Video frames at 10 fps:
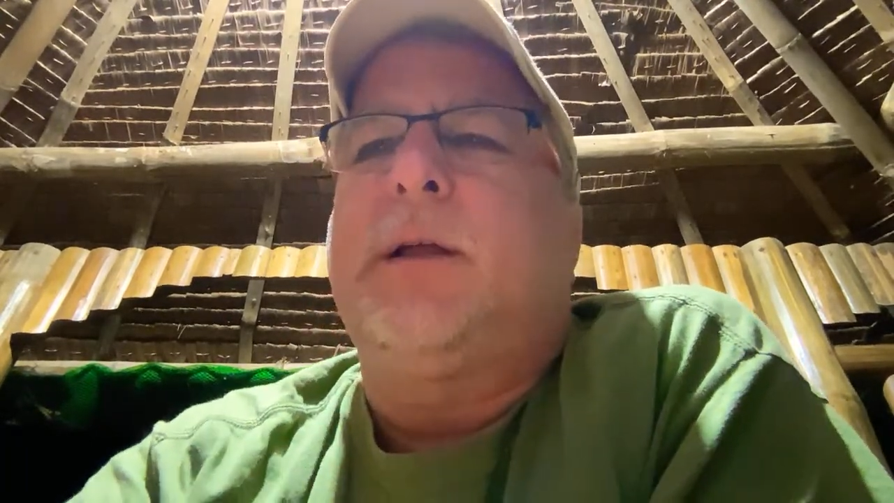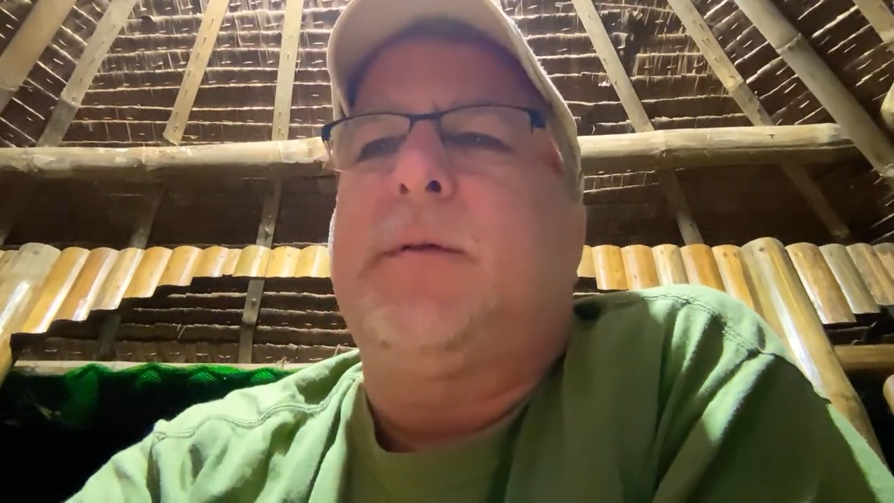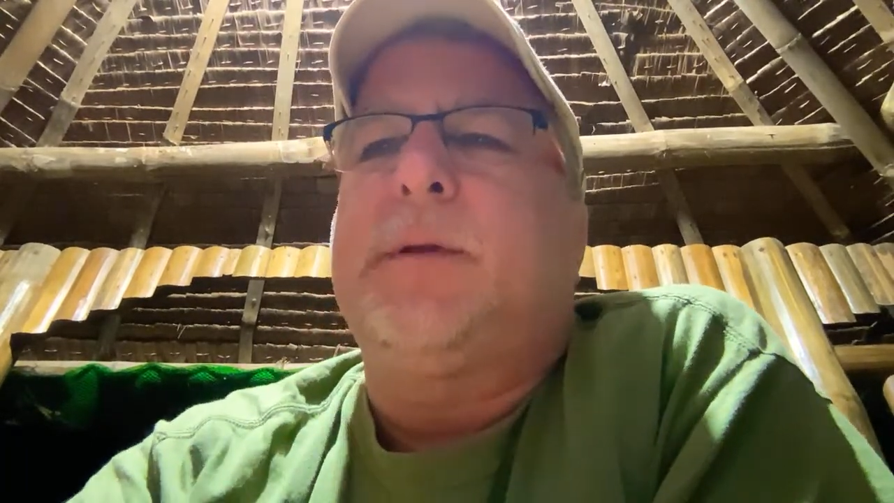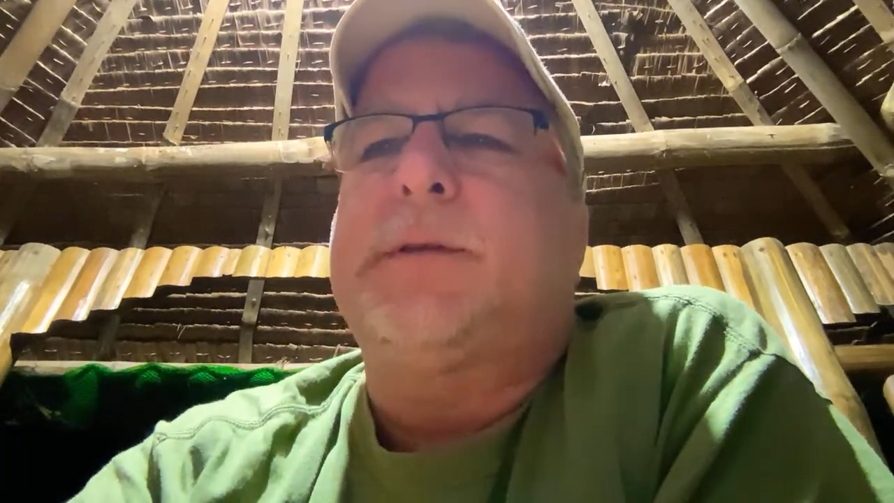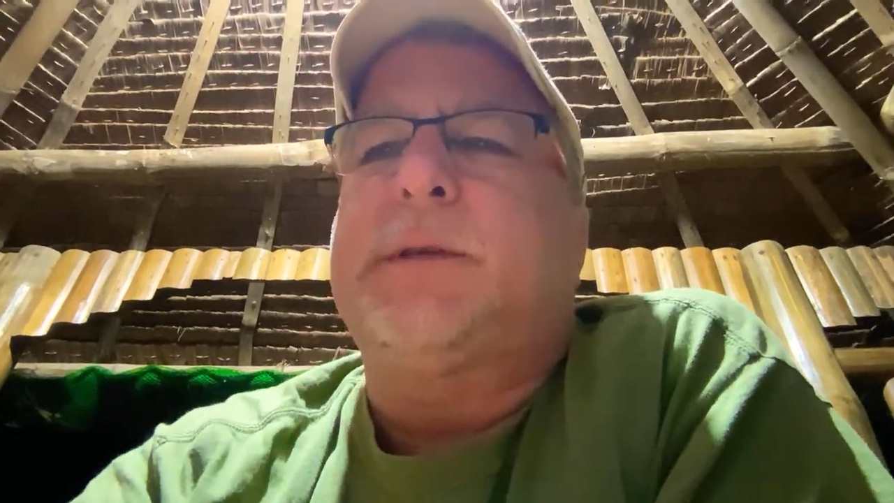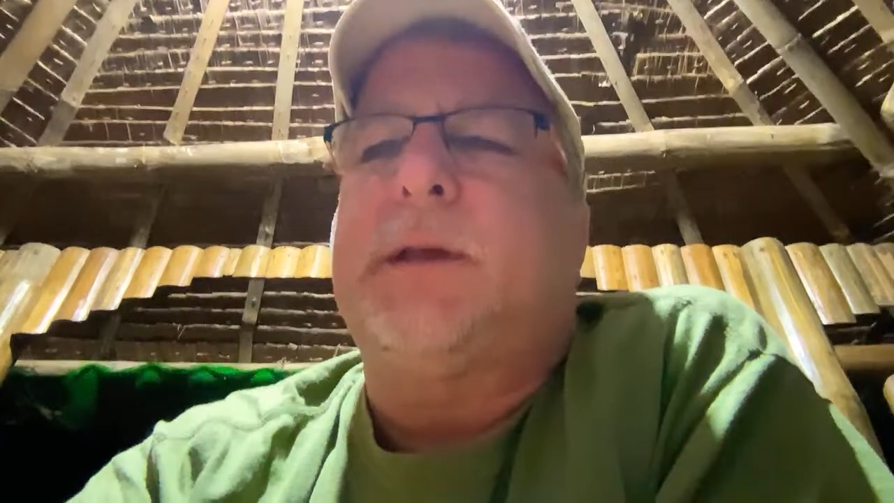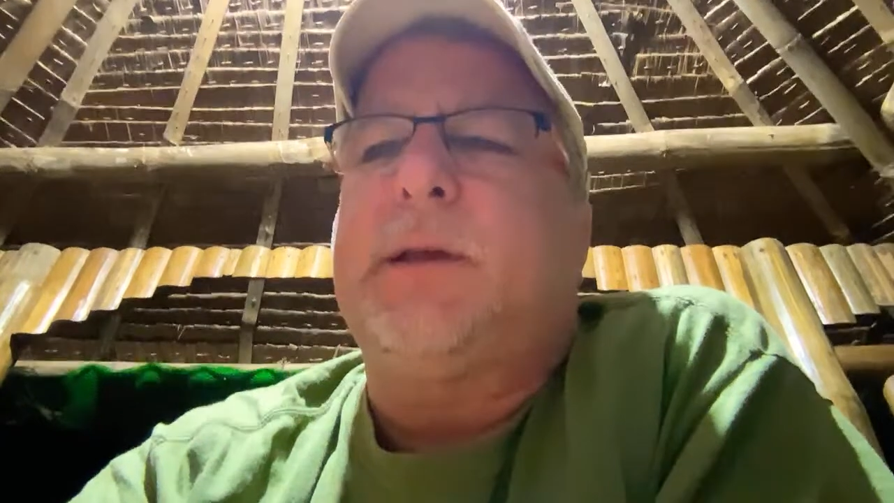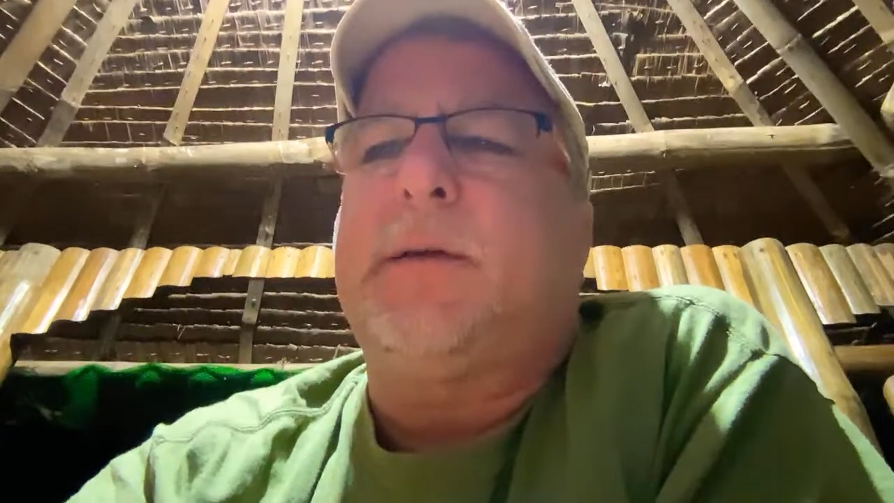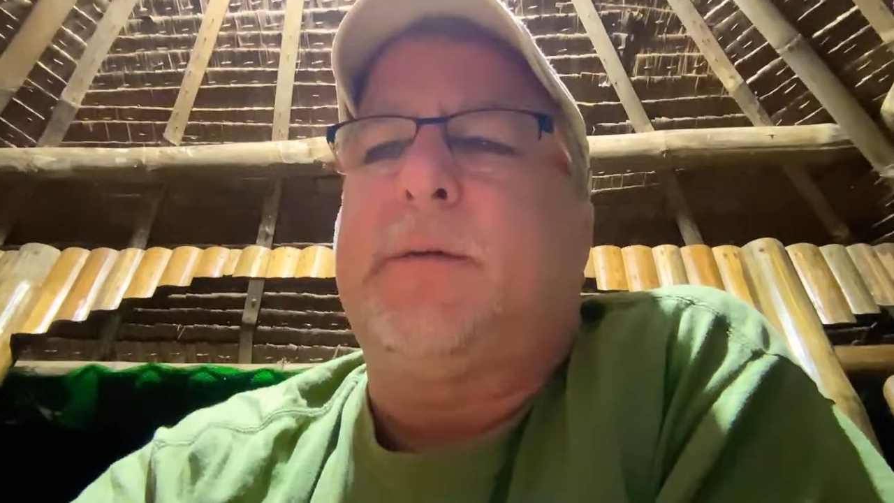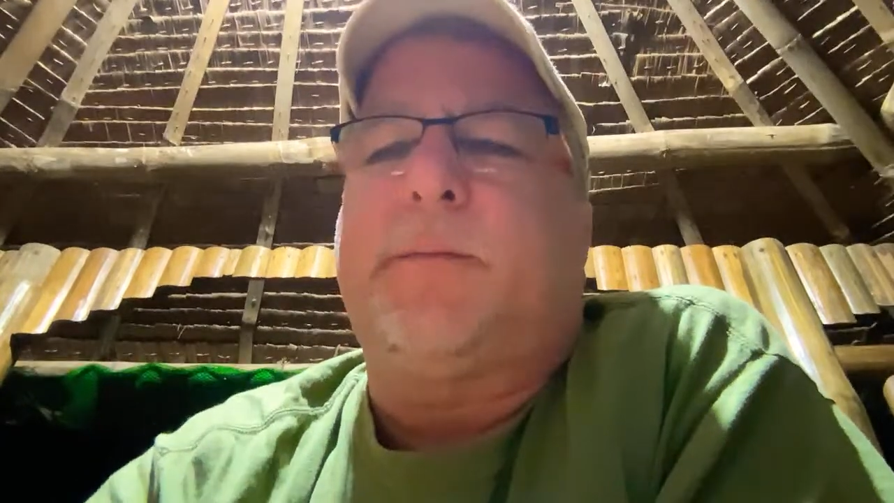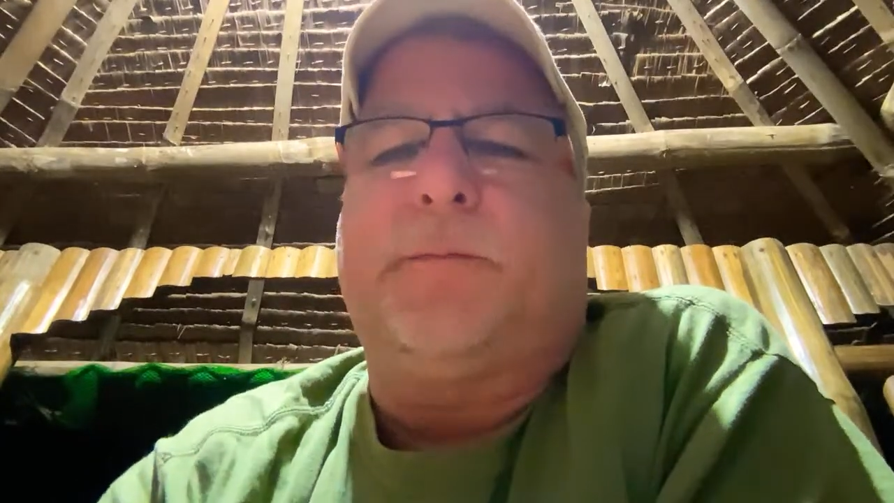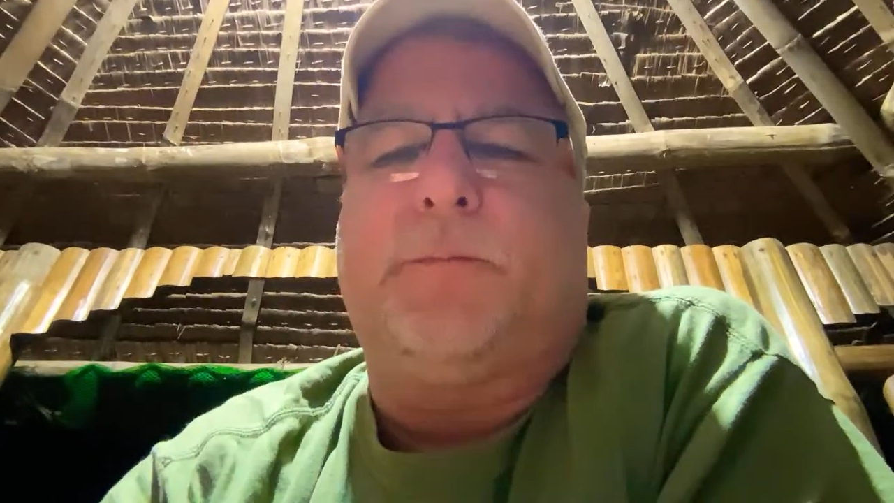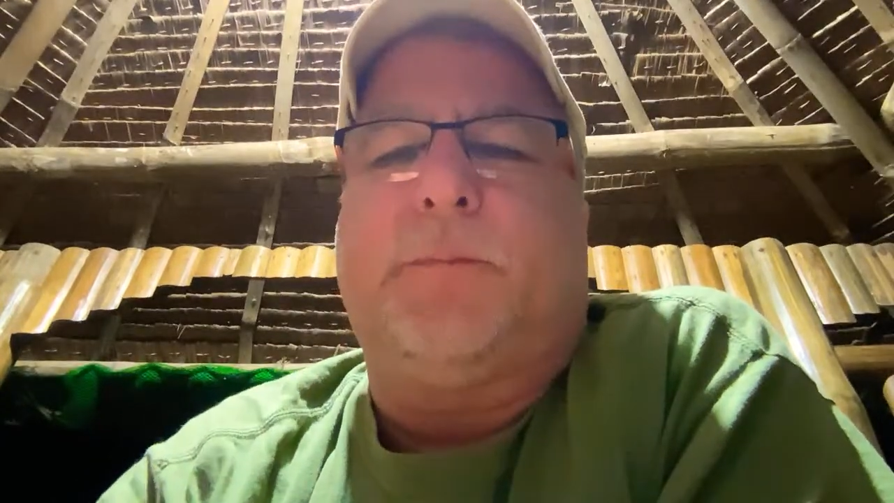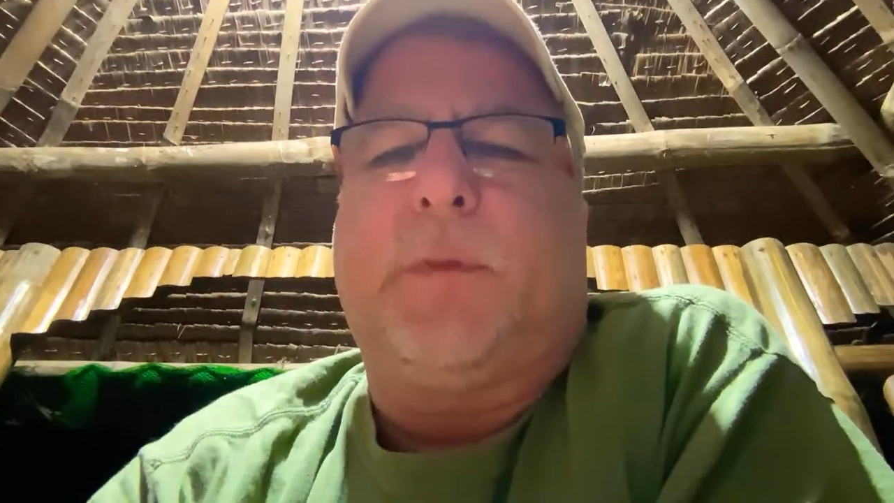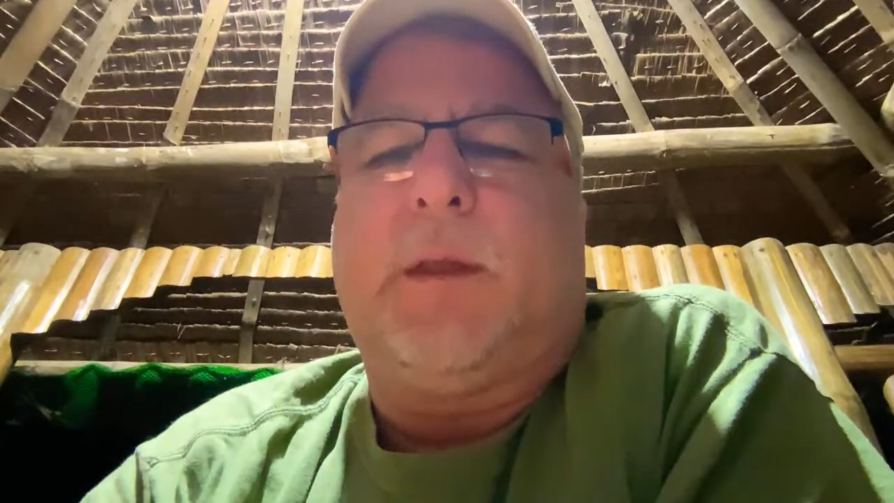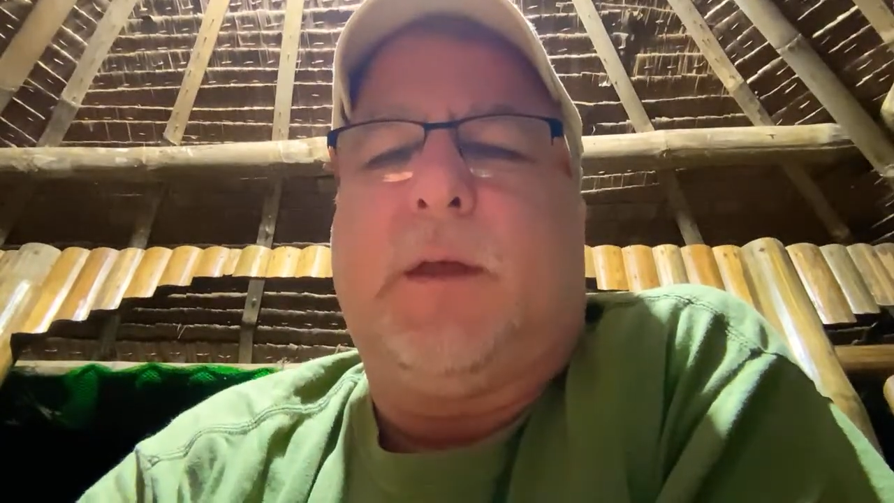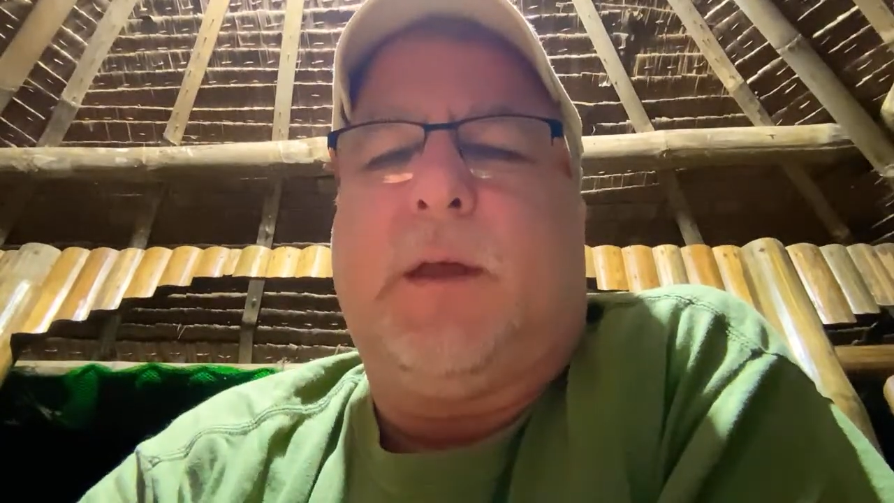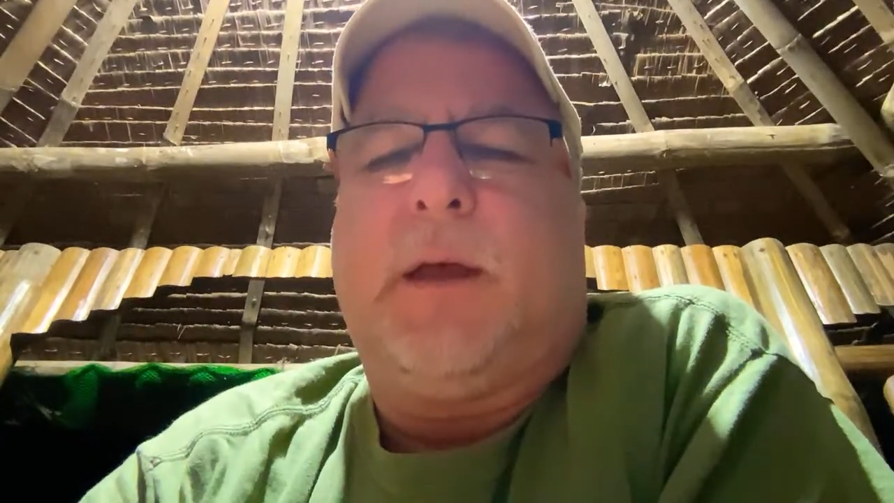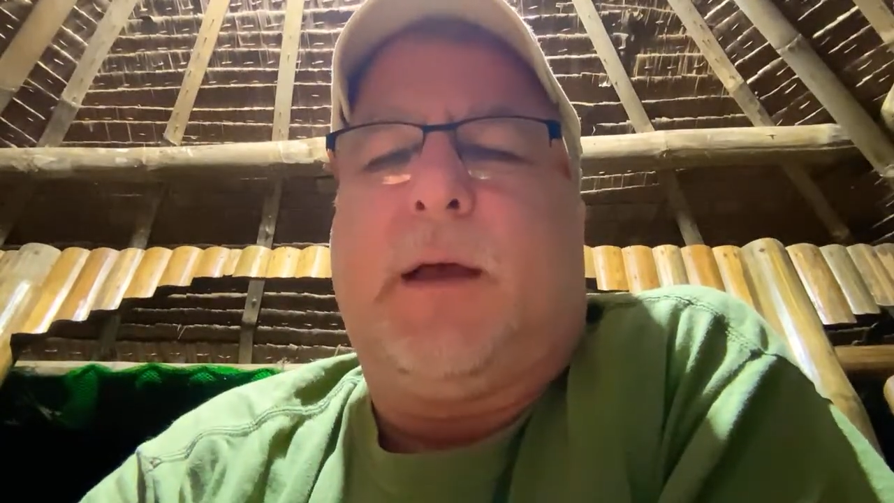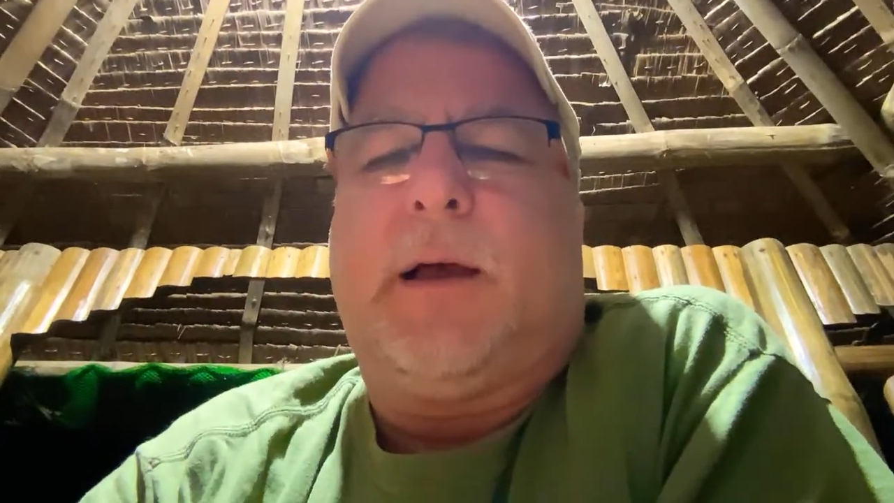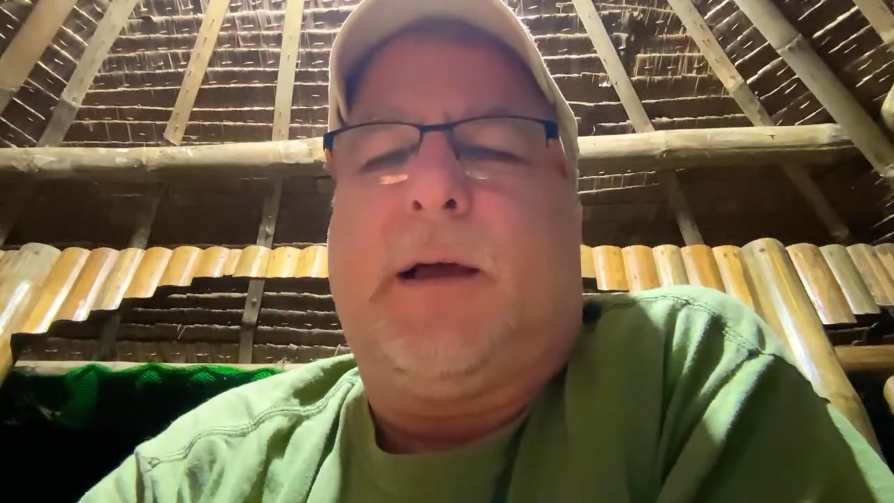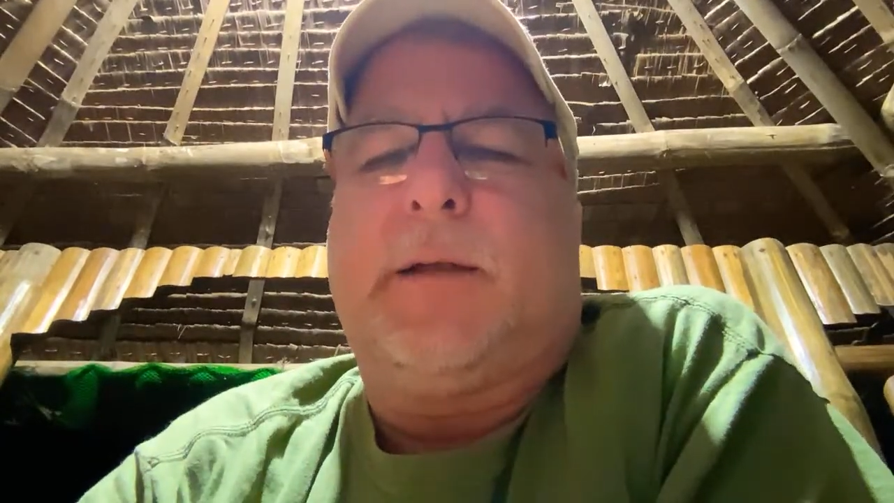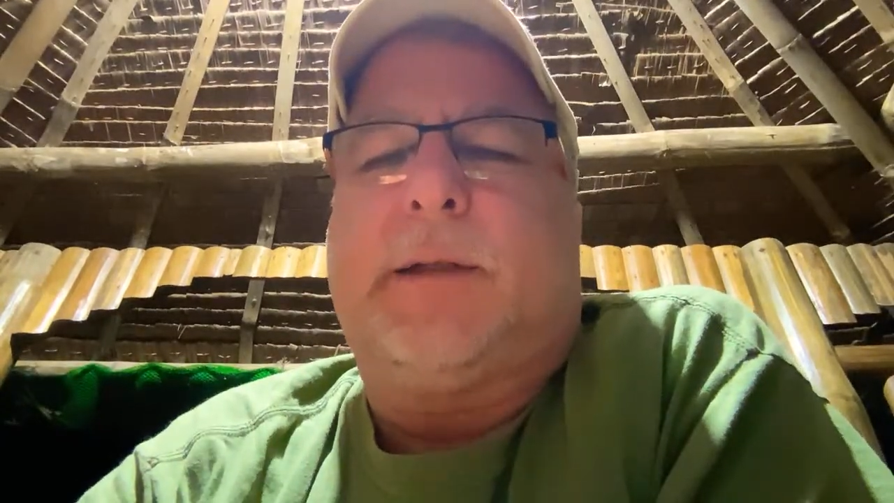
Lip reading: Let me see here.